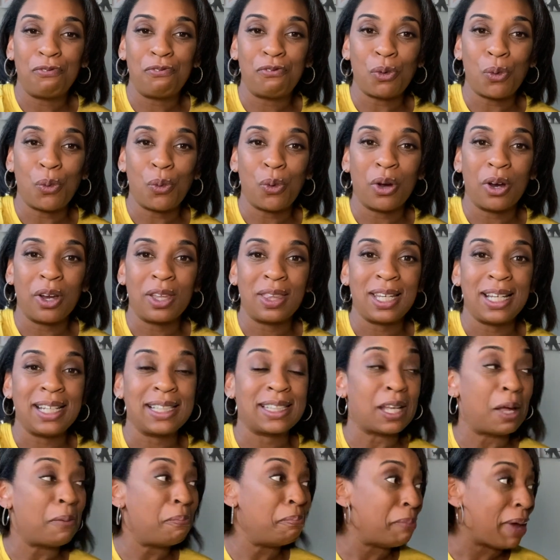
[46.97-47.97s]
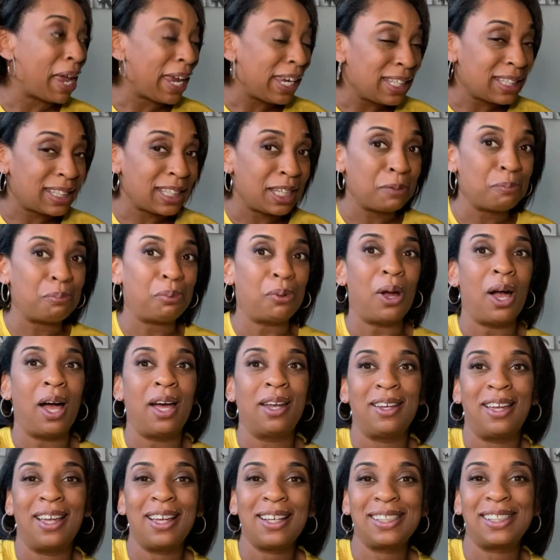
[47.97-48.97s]
for these amazing
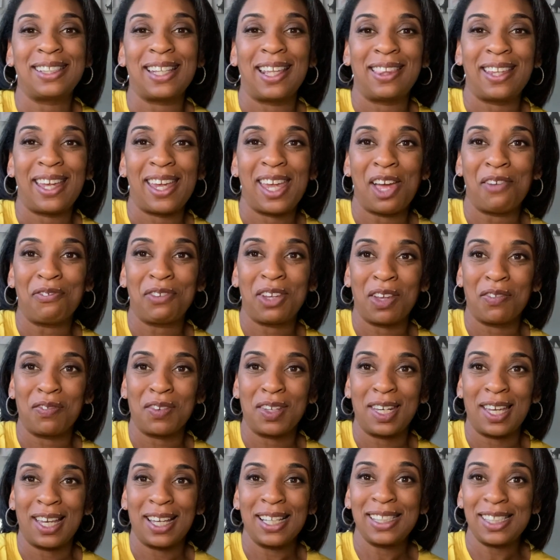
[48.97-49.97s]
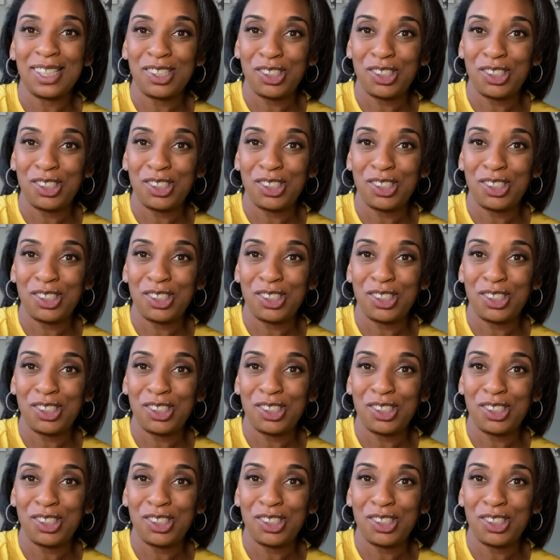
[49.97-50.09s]
products that they have given us.